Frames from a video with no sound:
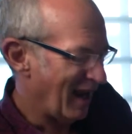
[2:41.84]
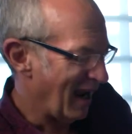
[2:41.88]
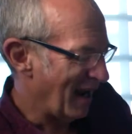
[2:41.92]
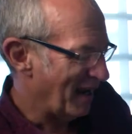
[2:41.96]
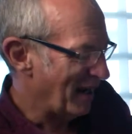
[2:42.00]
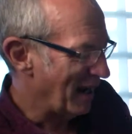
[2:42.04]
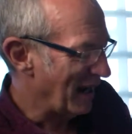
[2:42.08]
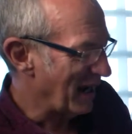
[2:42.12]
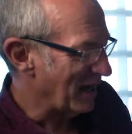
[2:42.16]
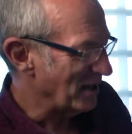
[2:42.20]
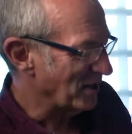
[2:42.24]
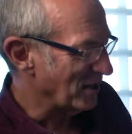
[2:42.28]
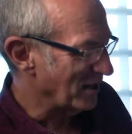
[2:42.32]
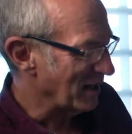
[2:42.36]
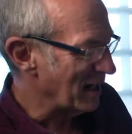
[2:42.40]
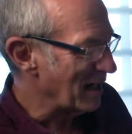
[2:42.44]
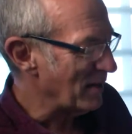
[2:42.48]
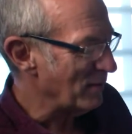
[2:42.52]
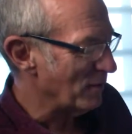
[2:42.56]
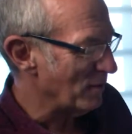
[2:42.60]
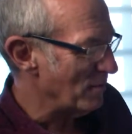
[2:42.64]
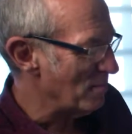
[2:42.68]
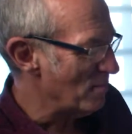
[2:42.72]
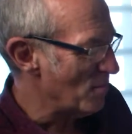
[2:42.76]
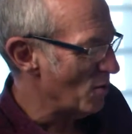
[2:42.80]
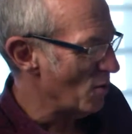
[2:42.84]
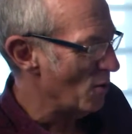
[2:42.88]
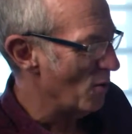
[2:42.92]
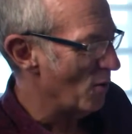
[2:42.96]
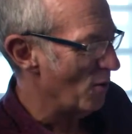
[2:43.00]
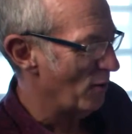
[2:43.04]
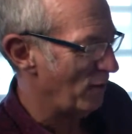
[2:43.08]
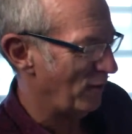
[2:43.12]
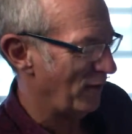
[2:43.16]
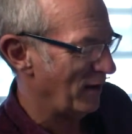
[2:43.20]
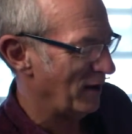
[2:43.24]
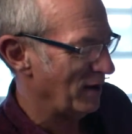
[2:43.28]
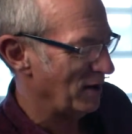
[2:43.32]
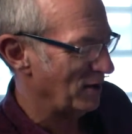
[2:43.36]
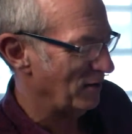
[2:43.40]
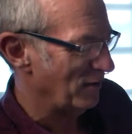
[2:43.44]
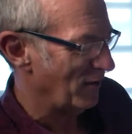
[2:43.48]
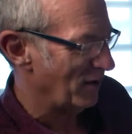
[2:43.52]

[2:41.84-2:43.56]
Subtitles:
And here's an even more finished